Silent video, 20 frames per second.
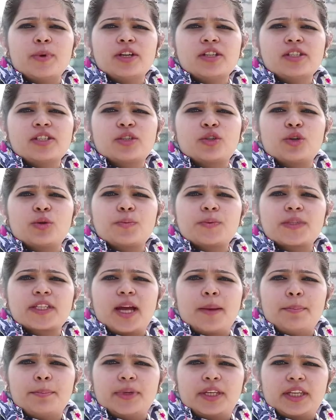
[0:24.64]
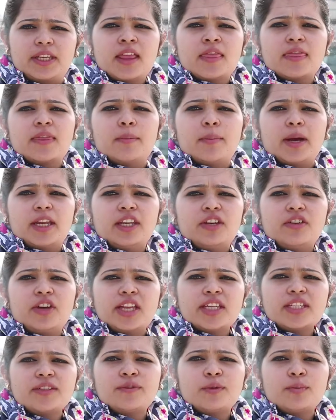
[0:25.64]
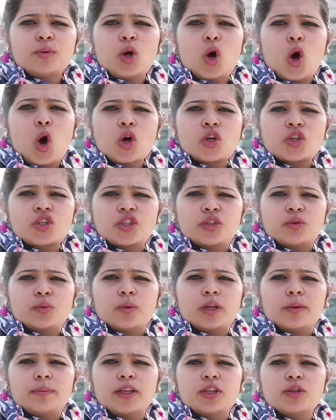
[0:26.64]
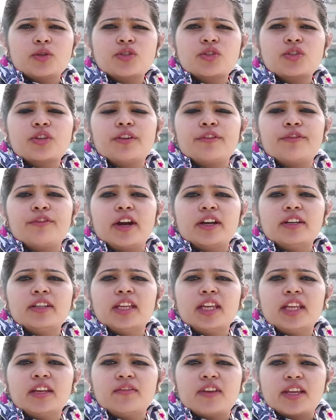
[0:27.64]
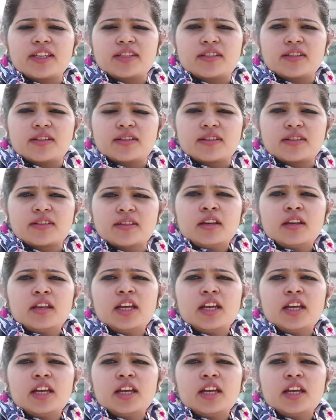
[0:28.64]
Pearls Group's company. The money raised from the auction will be used to refund the investors.